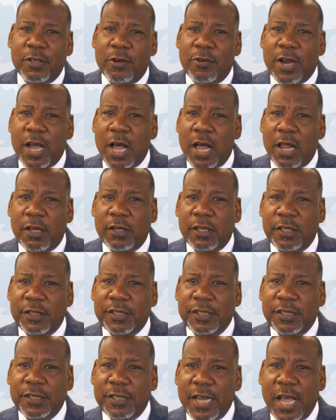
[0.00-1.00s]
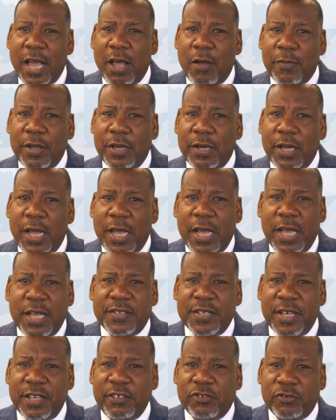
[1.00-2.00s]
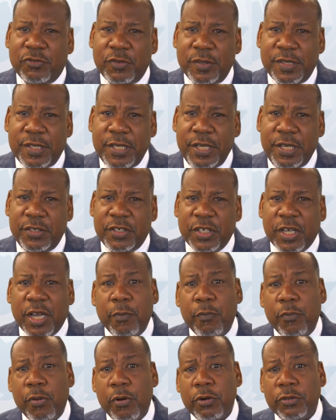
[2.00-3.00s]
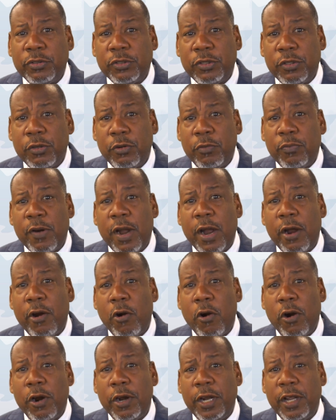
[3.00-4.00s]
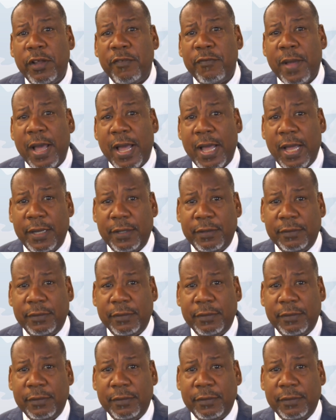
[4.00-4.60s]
College endowment is a strategic and personal priority of mine.